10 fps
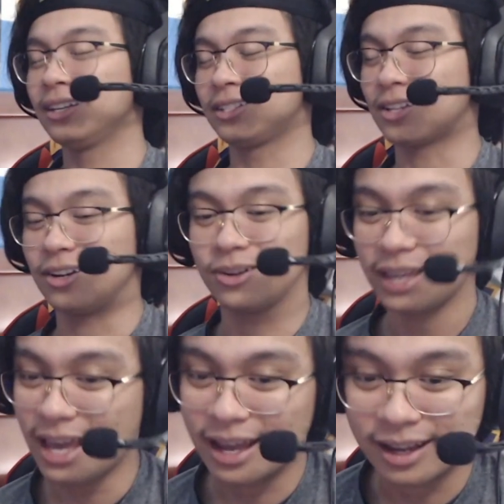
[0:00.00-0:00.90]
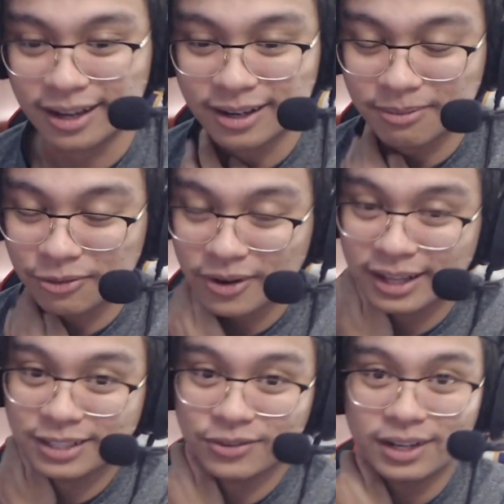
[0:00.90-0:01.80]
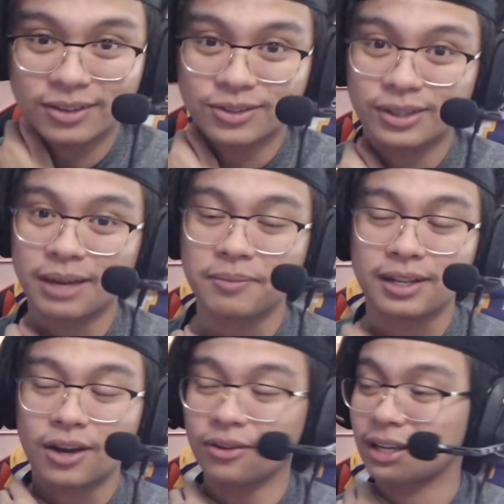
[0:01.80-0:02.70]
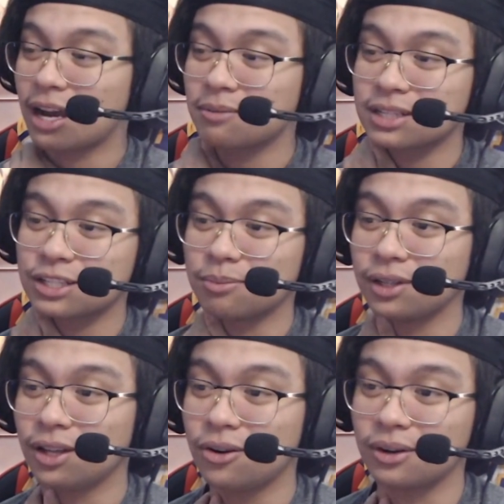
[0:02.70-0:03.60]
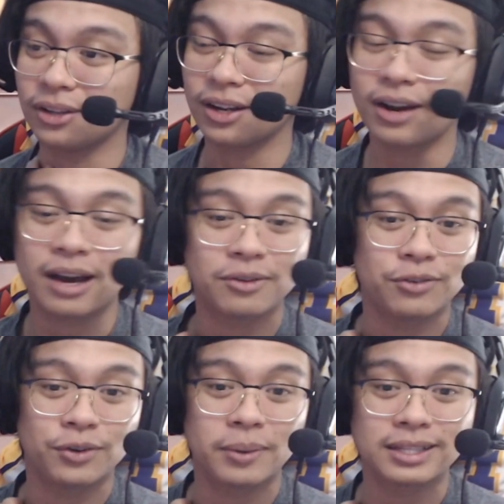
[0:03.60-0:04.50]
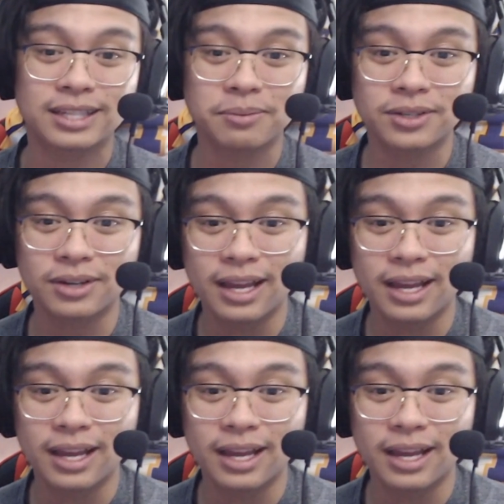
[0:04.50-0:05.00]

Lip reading: So yeah, before I end this video, do let me know in the comment section below, you know, how you feel about this episode.